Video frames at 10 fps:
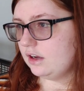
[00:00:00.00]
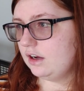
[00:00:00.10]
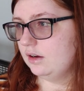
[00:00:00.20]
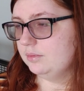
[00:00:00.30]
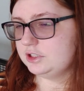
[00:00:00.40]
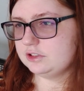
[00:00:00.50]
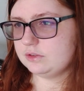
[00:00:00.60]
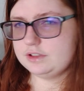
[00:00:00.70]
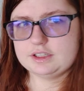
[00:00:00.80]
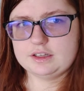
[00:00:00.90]
Um,
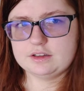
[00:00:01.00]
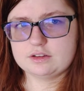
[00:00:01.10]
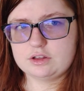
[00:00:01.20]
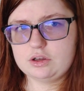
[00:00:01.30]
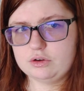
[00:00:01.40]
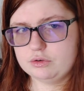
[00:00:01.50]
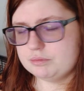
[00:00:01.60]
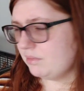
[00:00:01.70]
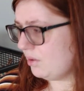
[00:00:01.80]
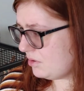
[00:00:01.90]
she's only like
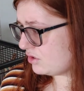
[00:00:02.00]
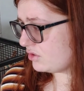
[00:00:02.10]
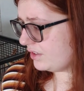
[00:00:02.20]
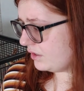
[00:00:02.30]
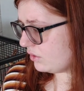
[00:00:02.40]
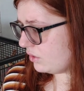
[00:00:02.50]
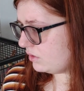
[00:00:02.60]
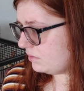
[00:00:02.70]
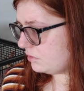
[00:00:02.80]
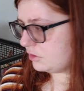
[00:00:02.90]
two, almost three years
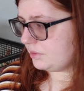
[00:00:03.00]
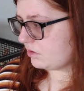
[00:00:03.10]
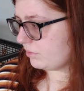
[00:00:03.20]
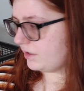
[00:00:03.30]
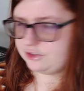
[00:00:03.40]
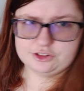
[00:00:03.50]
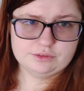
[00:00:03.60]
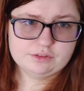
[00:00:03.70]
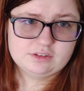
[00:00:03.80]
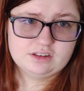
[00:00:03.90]
old. She'll be three in
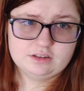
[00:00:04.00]
June.